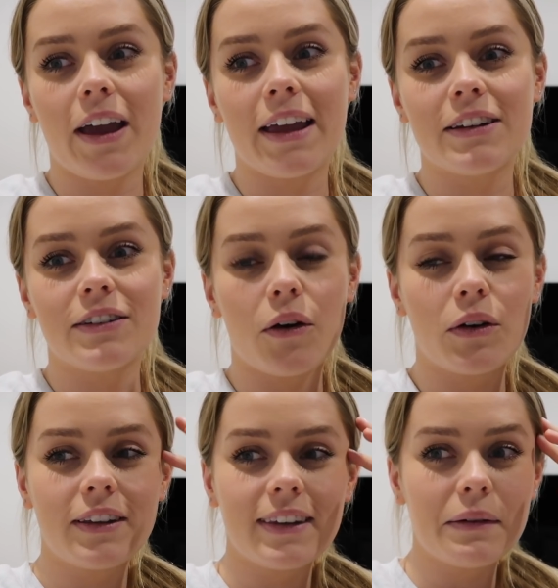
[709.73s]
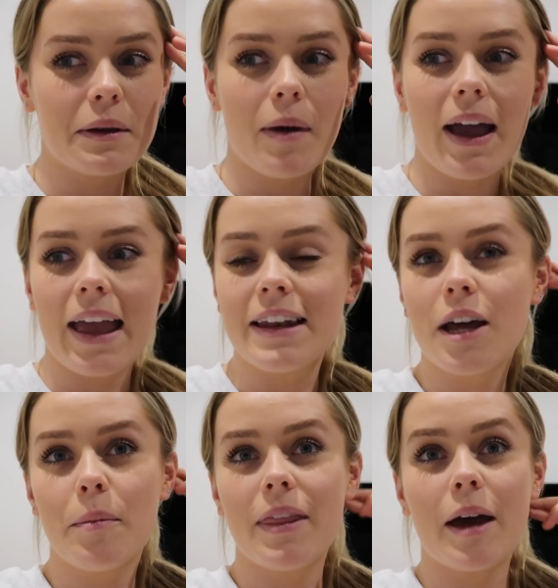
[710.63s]
And honestly, we might end
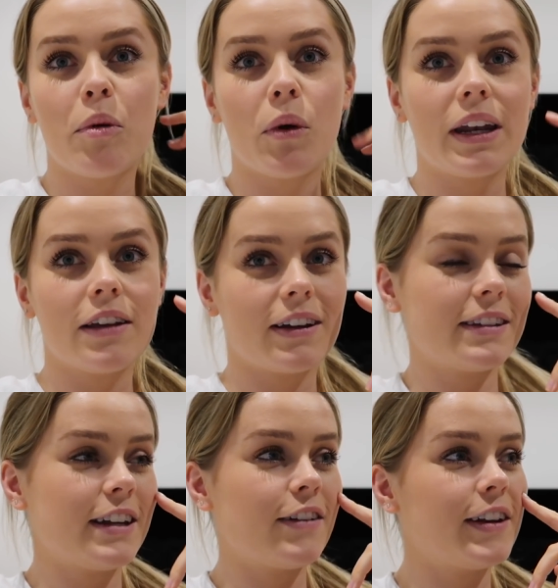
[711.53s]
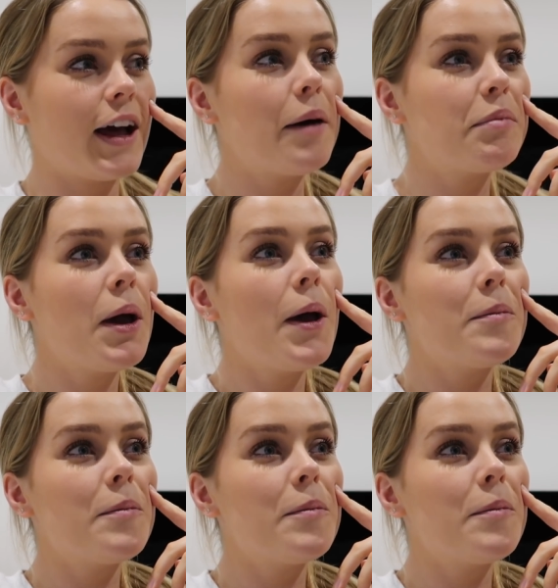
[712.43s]
up at that point if I stuff it up.